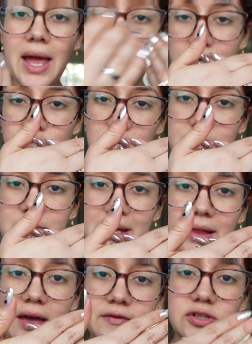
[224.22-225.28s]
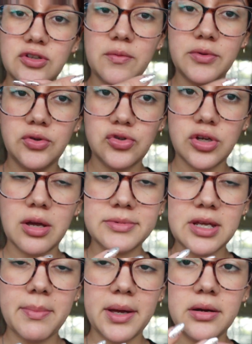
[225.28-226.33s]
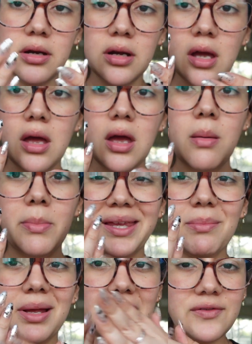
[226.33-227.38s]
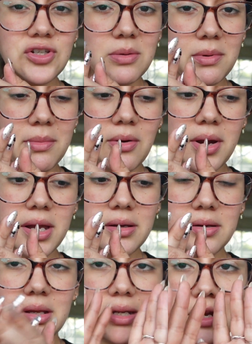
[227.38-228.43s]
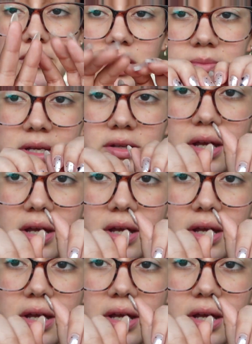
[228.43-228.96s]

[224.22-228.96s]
hand shapes my left, so that one usually comes out better, but then my left shaping my right never comes out